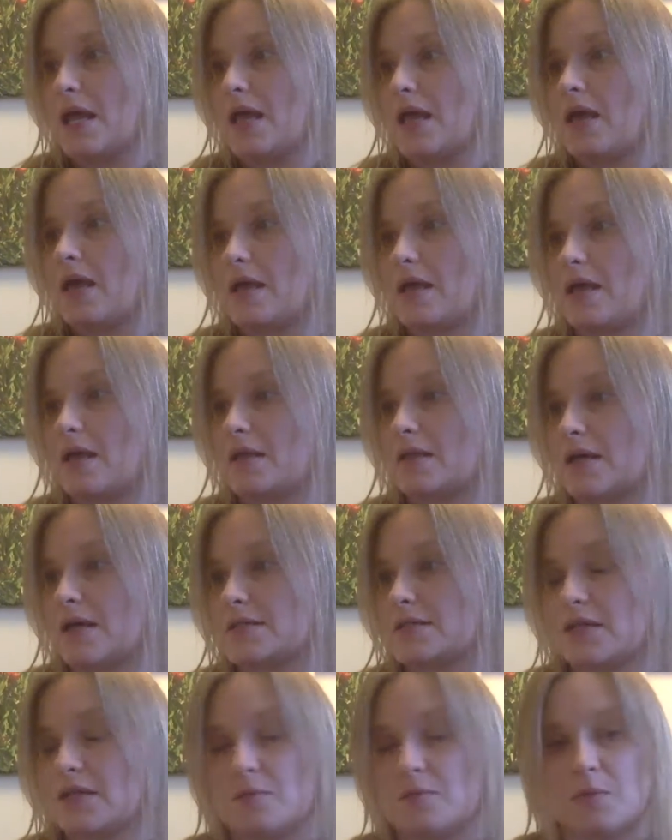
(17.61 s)
And
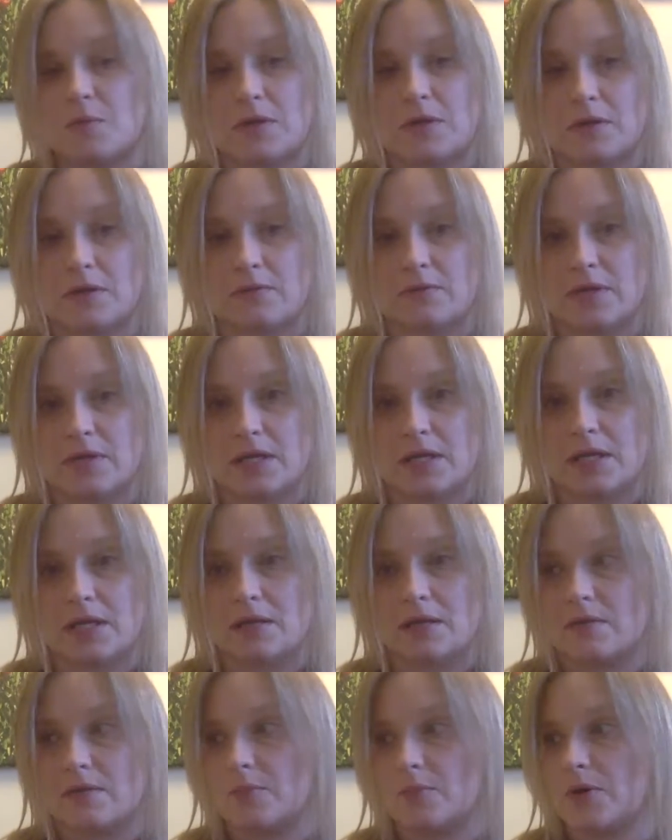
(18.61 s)
last time when we were
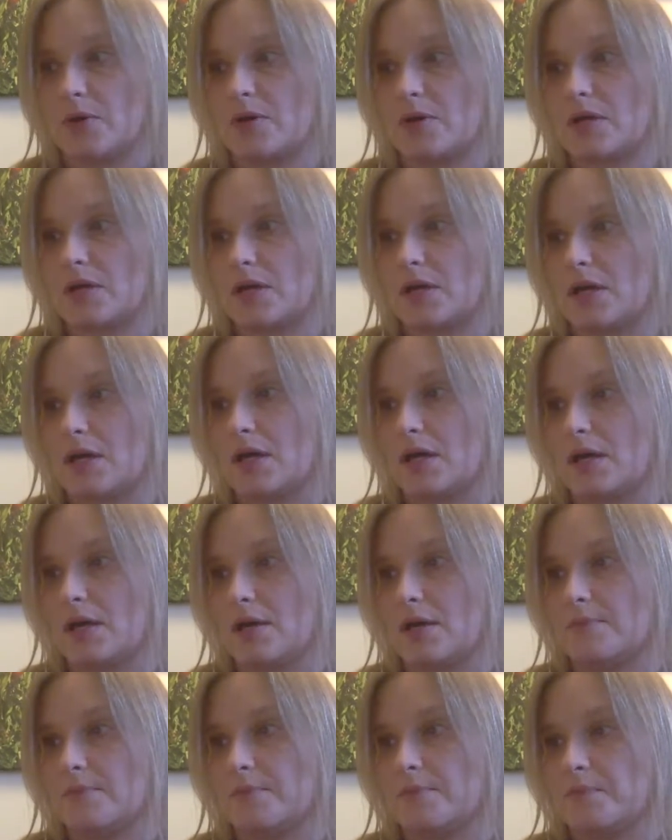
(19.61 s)
reading the book,
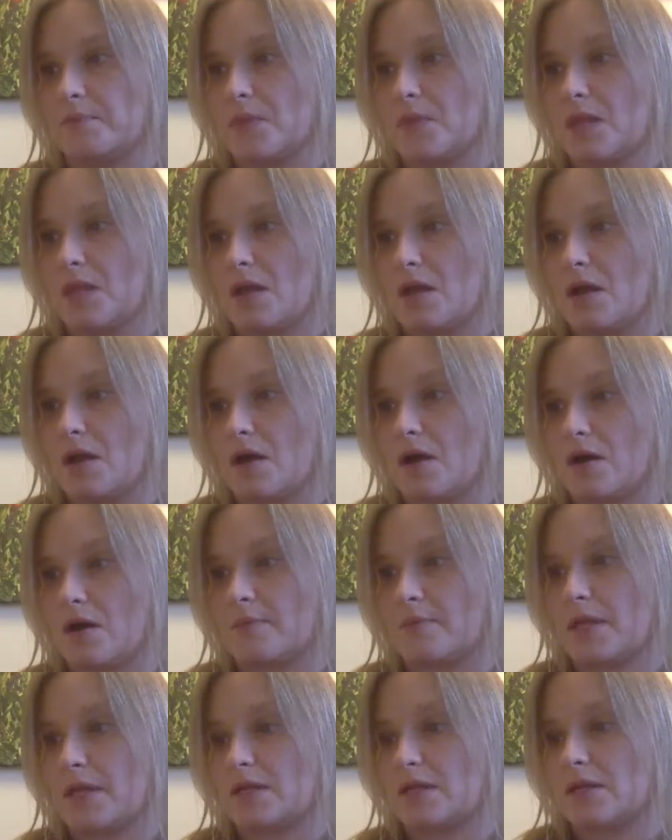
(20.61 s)
our
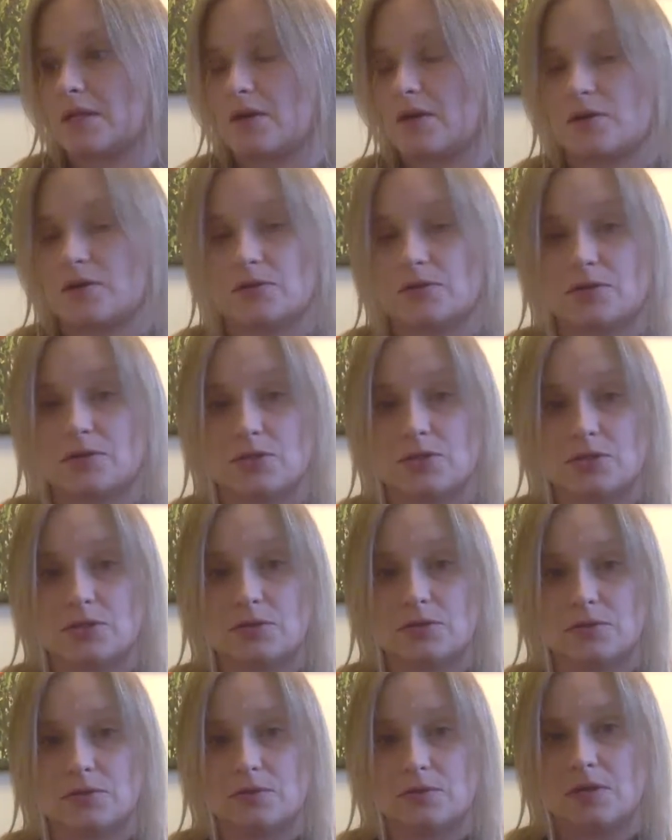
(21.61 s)
main character,
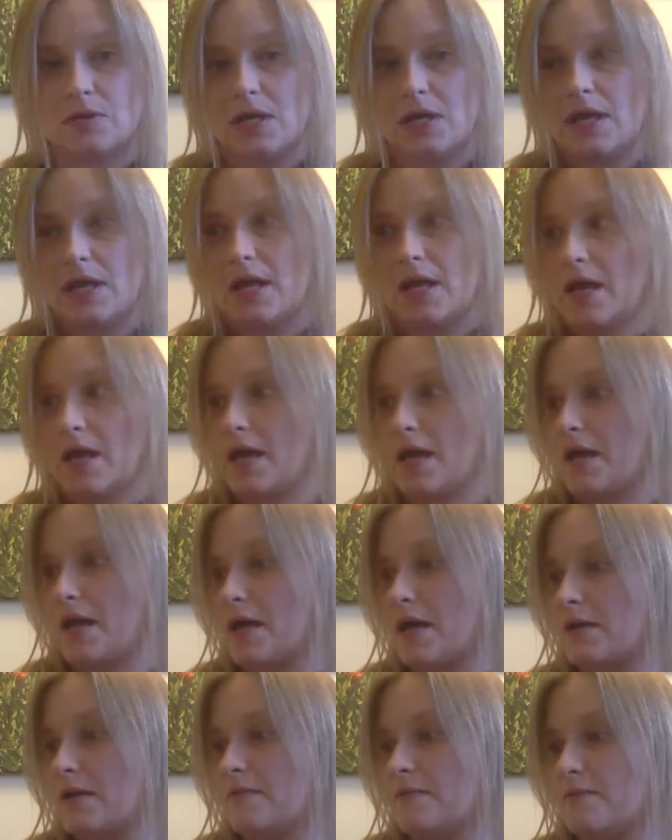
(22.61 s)
Jude,
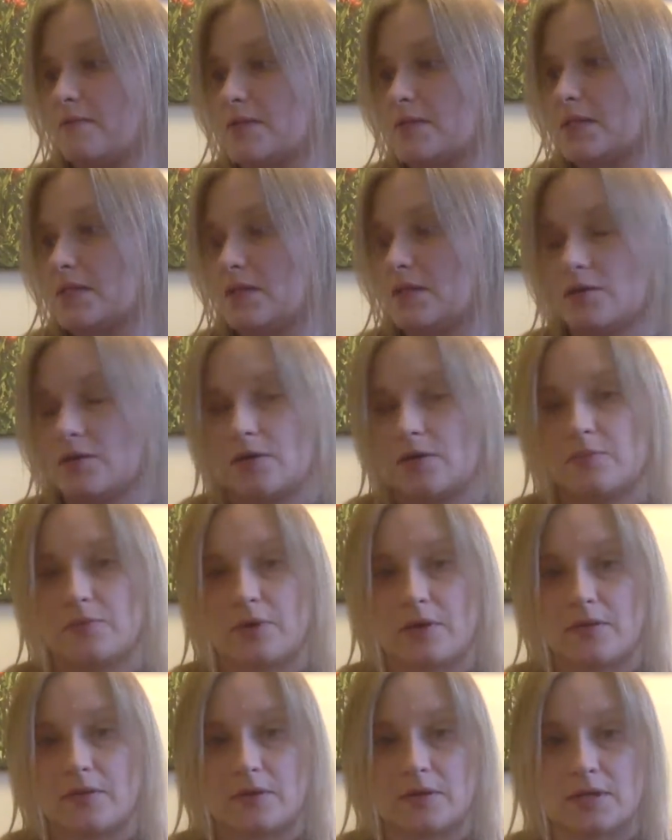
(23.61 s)
had visited her
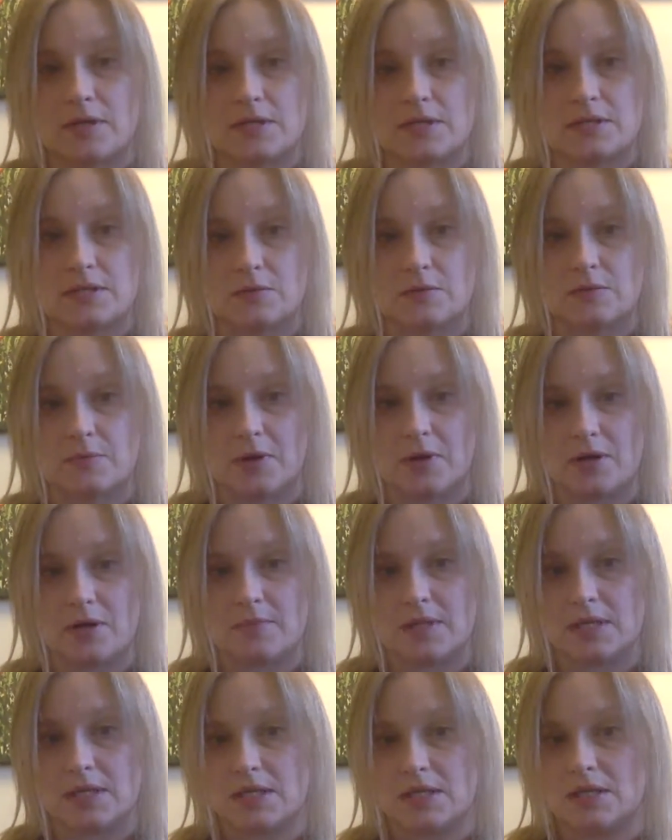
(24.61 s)
brother in his new
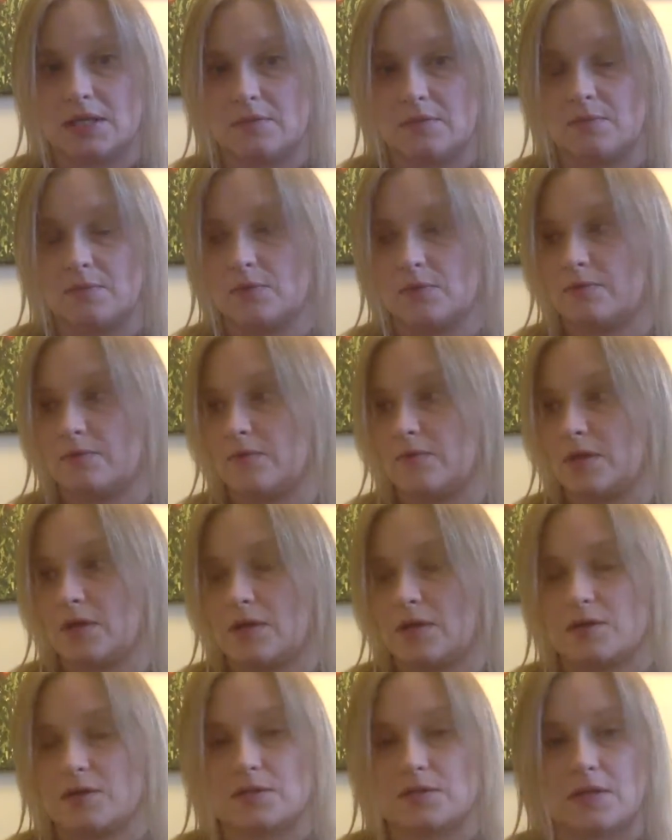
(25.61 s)
apartment. He moved
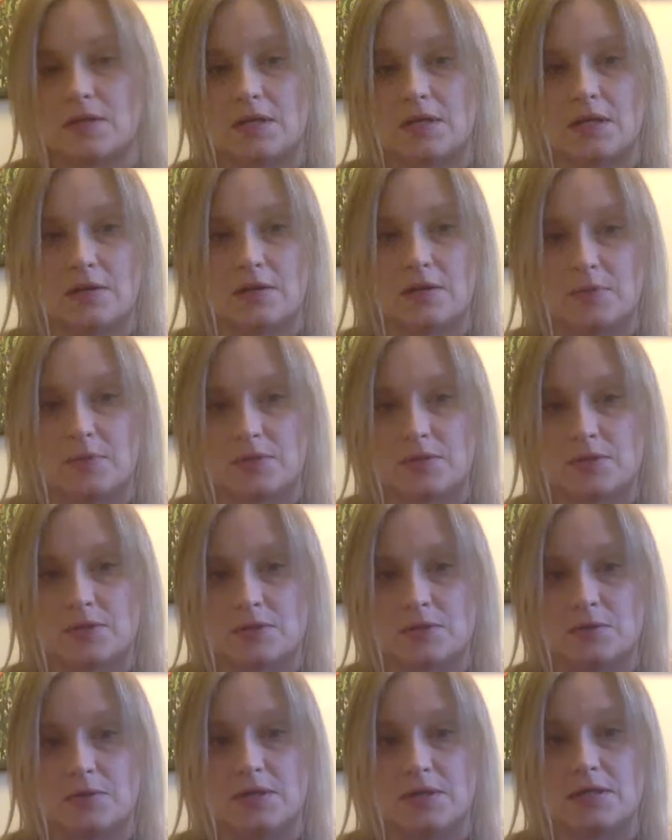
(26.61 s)
there so that he could
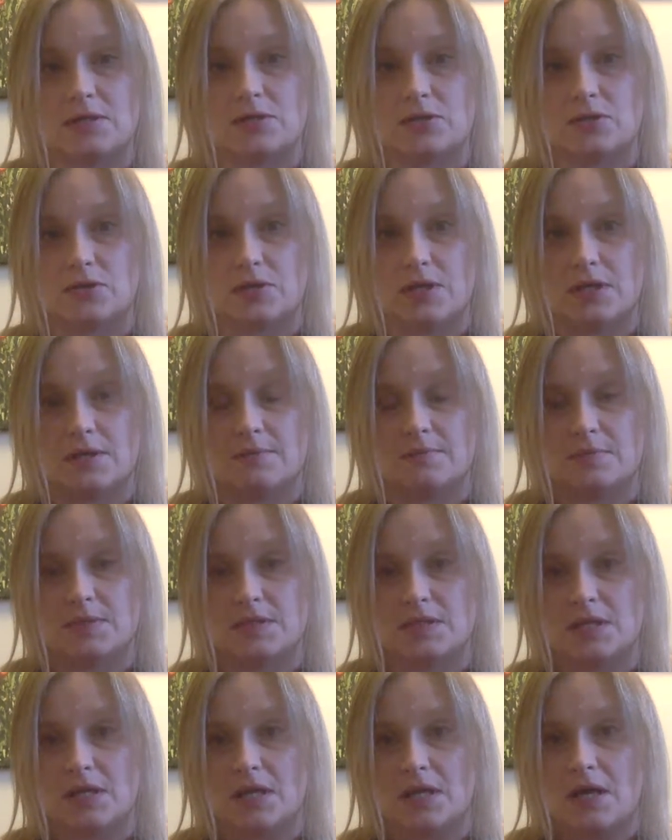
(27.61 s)
pursue his
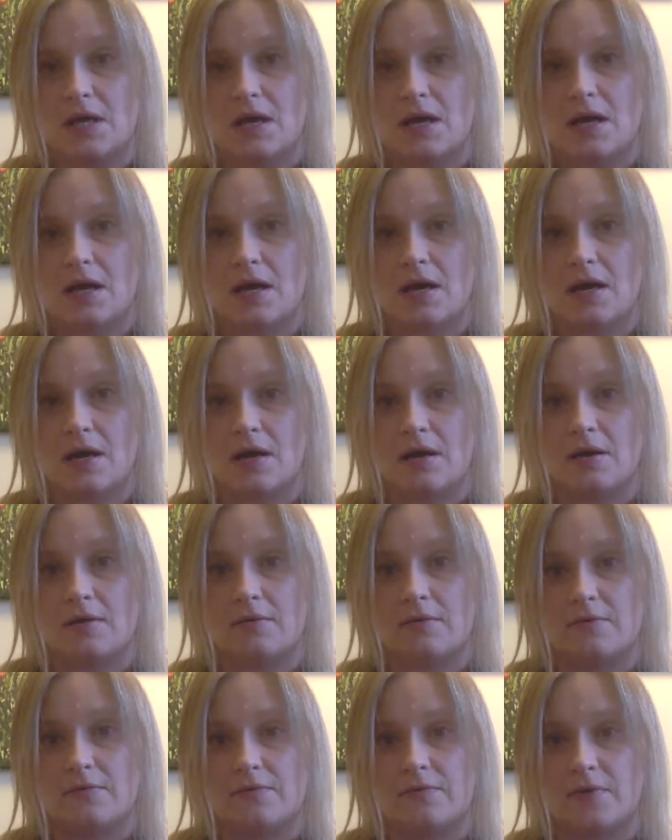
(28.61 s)
dreams
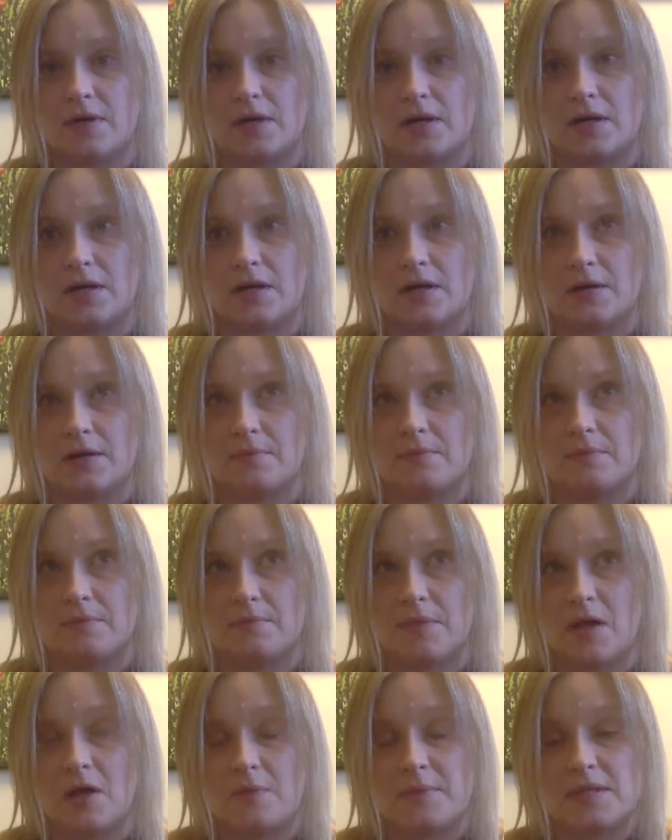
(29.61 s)
of
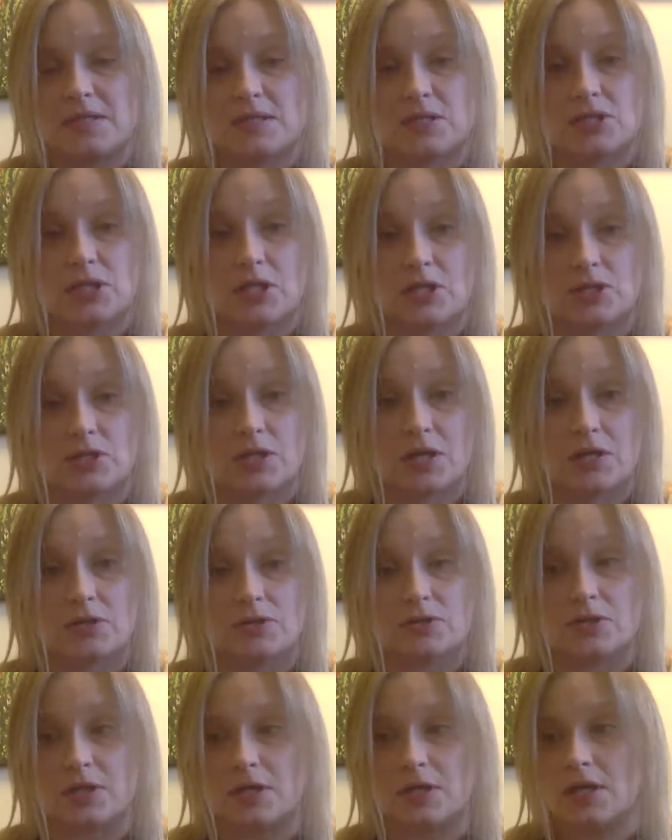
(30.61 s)
helping to change the
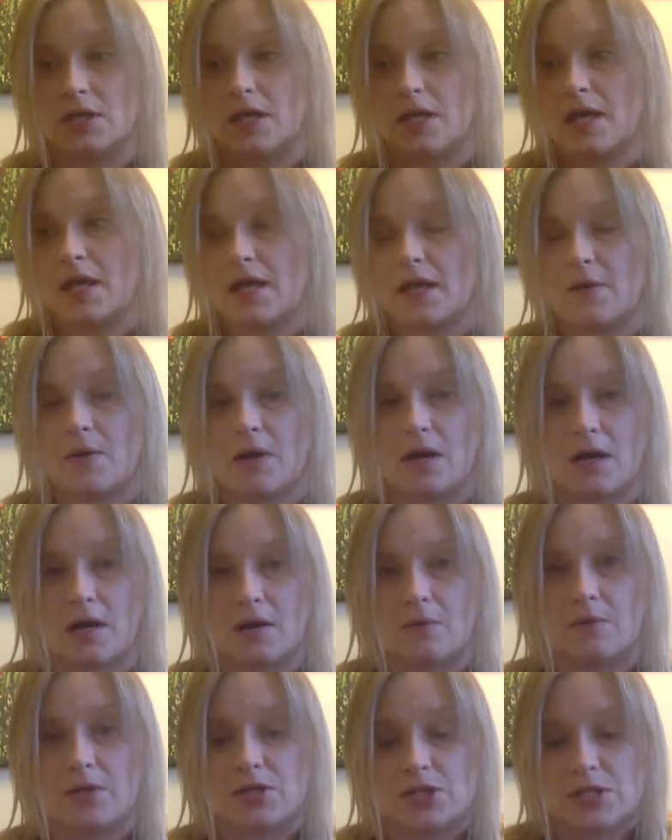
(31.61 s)
country,
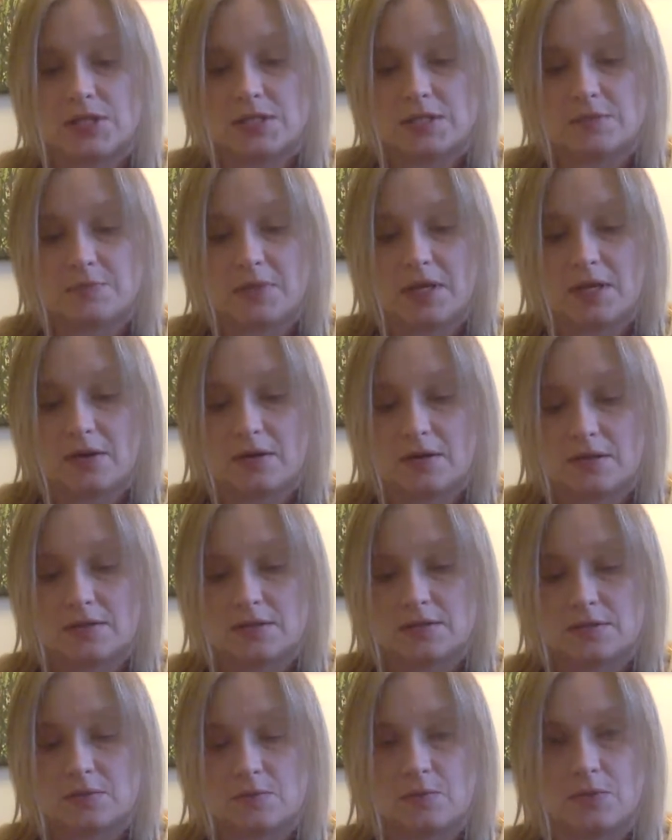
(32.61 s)
which his
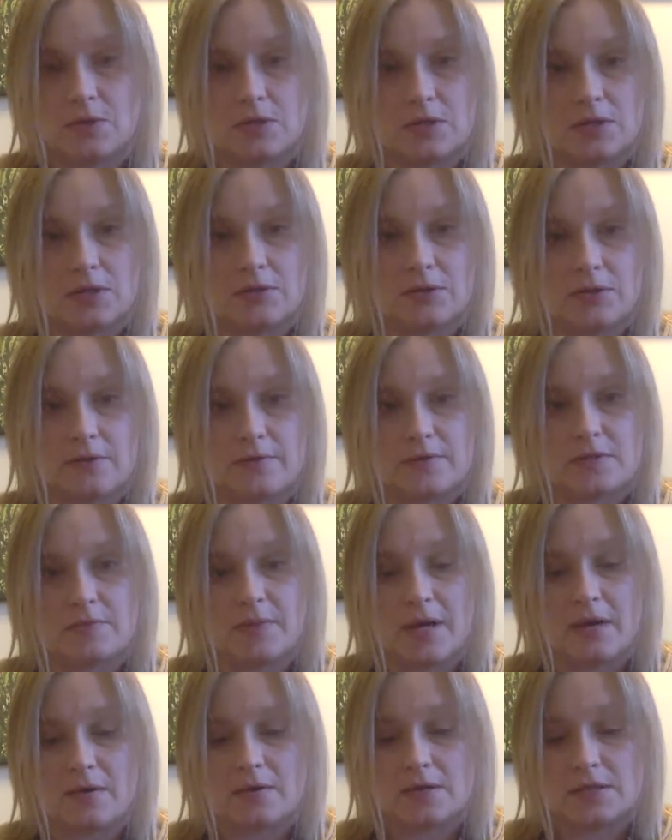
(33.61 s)
parents were a little nervous
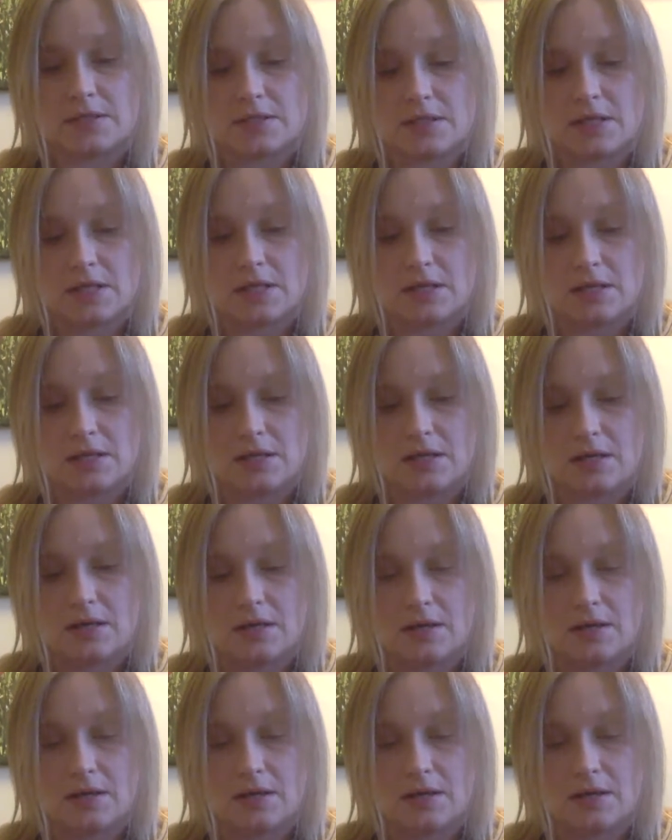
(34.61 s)
about because they